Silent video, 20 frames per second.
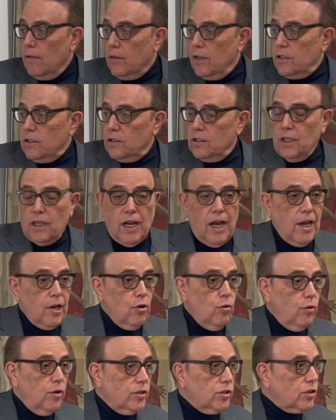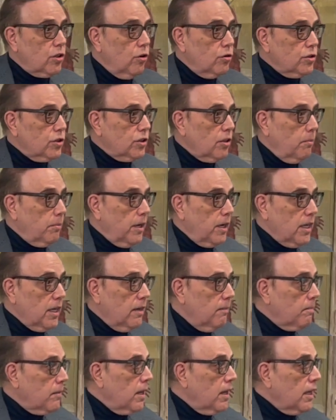This is a guy who insults
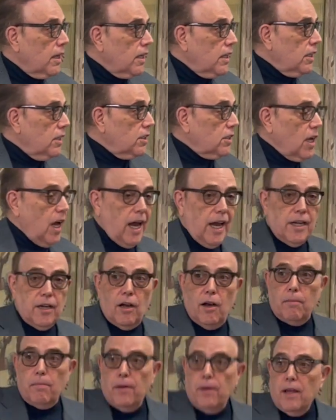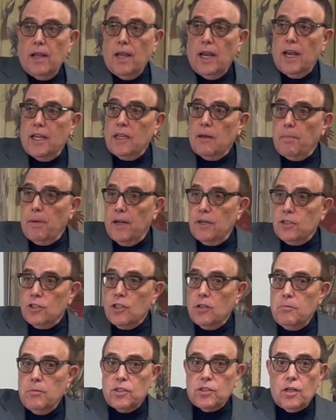somebody. He's tied up, and the
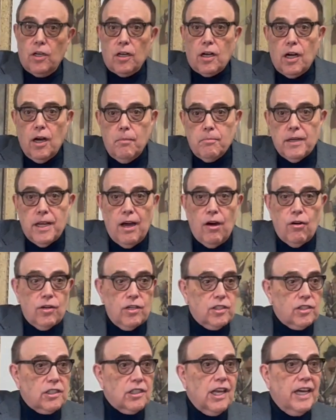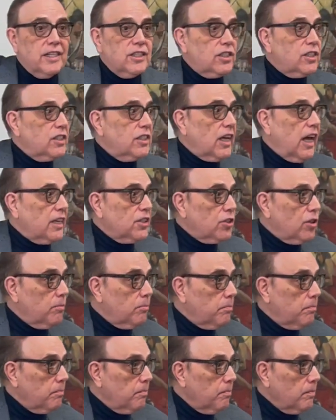pendulum is going to come down and slice and dice
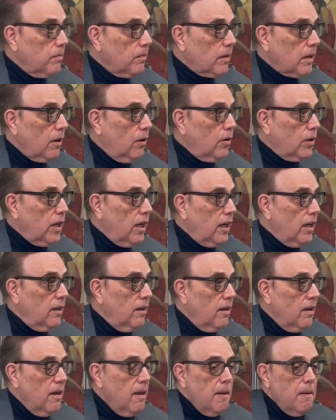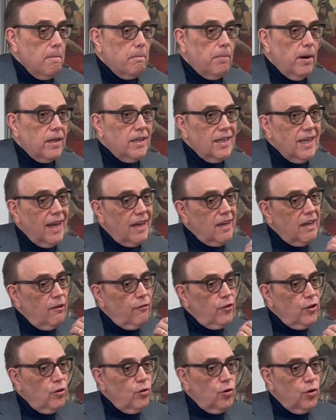him, okay? But yet,
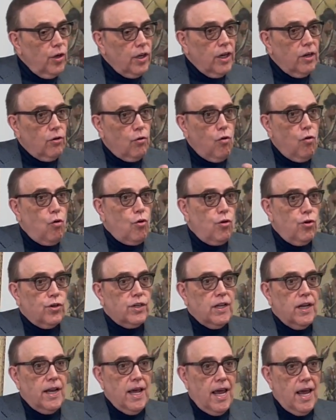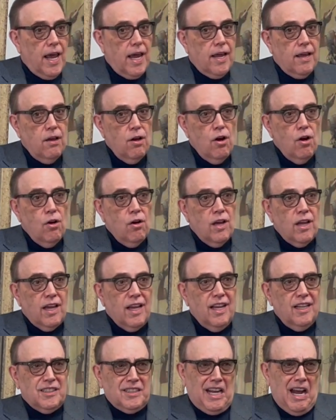if you look at horror today,
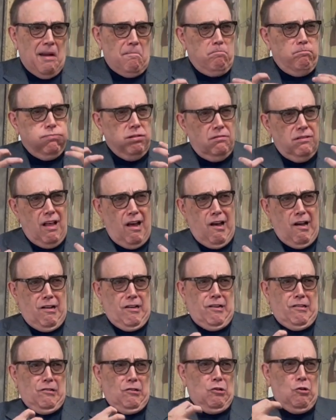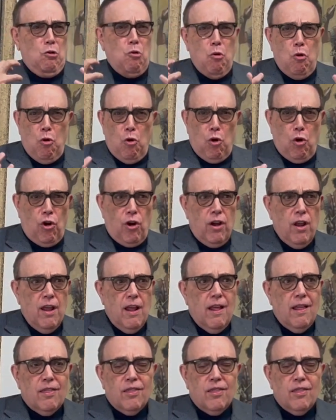it's got blood and gore.